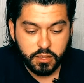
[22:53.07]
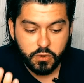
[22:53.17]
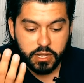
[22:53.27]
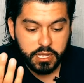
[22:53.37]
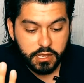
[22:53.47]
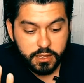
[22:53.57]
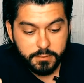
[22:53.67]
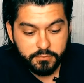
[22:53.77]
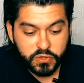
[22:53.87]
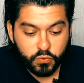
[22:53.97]

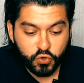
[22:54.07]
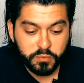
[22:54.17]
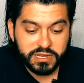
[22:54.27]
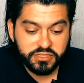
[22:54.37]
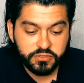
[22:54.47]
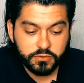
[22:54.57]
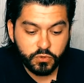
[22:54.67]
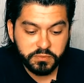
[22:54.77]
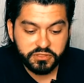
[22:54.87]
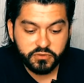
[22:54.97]

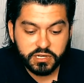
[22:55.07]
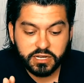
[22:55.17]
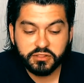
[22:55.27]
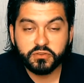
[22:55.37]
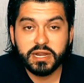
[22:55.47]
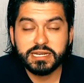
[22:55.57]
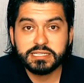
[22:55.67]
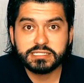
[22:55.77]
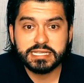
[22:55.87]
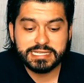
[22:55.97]
Rheumatoid
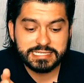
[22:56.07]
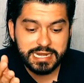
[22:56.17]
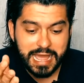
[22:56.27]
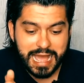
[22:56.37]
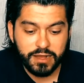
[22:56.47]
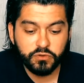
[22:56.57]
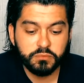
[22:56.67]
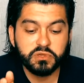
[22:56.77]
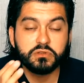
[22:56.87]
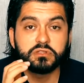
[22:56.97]
arthritis is an
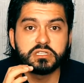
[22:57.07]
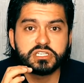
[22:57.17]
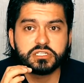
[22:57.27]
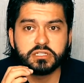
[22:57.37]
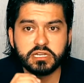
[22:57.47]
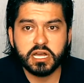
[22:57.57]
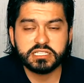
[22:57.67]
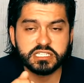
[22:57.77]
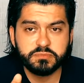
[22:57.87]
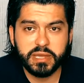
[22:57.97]
autoimmune condition that
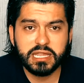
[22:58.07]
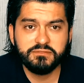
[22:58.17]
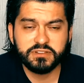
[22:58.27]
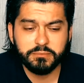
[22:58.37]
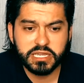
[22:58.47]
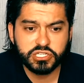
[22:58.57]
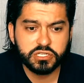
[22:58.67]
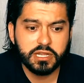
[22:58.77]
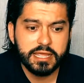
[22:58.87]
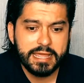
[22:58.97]
causes pain,
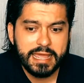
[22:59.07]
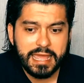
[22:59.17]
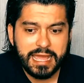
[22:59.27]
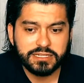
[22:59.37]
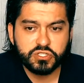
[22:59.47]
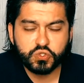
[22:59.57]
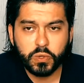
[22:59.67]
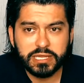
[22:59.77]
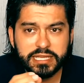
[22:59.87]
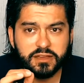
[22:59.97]
inflammation, and
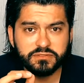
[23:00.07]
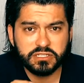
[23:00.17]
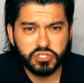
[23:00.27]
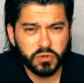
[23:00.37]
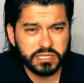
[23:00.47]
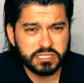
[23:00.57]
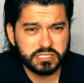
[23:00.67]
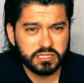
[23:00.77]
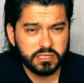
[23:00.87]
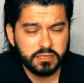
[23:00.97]
swelling of the
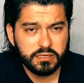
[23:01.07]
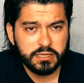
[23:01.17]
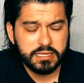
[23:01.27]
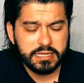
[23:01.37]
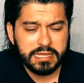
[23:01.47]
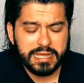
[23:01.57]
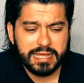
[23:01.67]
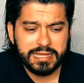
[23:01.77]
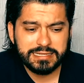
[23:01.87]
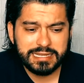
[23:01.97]
joints.
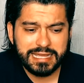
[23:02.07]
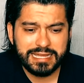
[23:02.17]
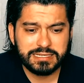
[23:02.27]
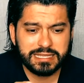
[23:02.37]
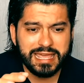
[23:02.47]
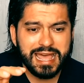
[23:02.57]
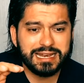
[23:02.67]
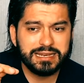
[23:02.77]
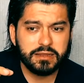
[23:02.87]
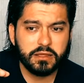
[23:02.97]
And it can